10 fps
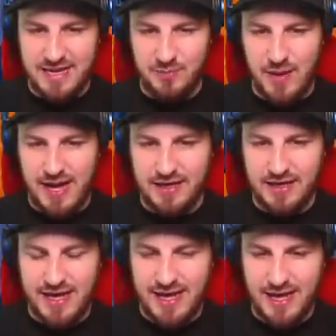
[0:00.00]
data pack.
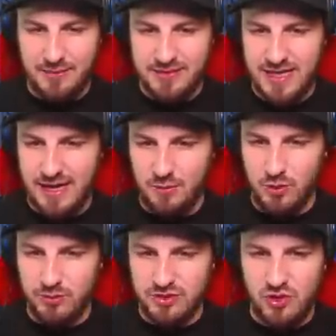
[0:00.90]
Yeah,
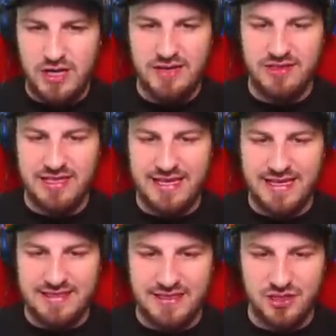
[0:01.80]
we will try and leave a
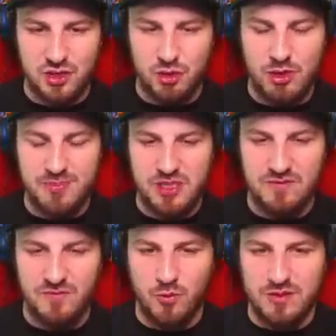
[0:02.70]
link in the
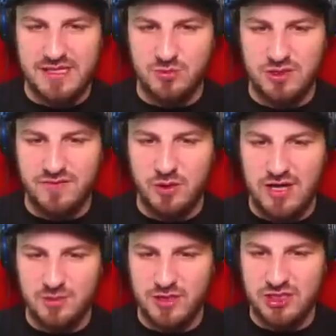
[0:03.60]
description for this one if you
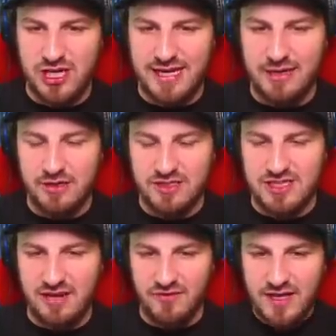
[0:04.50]
guys want to check it out
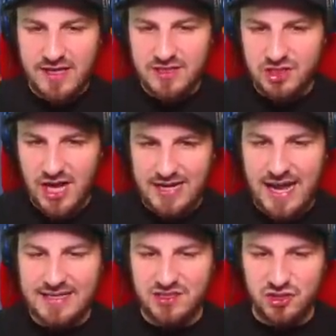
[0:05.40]
yourself. Jack
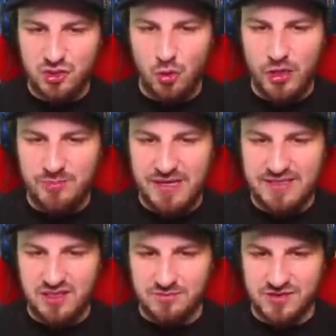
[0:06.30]
has destroyed
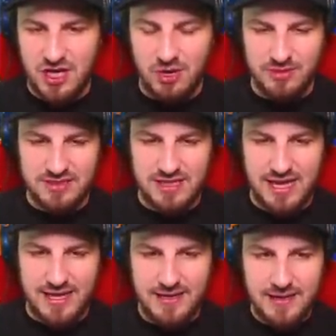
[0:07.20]
me something terrible
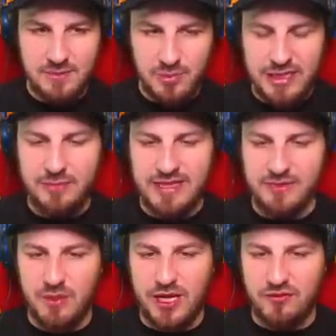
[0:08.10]
today, beating me in
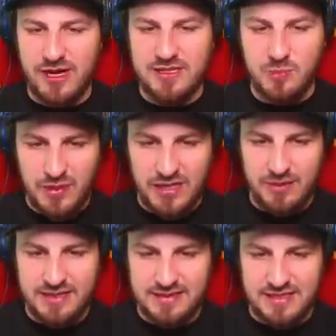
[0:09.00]
the bike race, beating
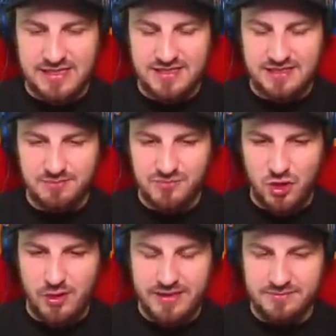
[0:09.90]
me in the disc
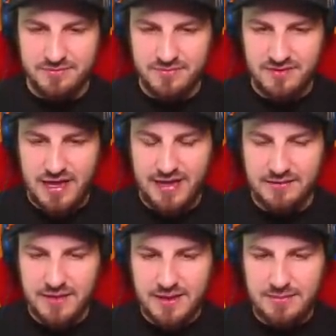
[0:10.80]
throwing thing,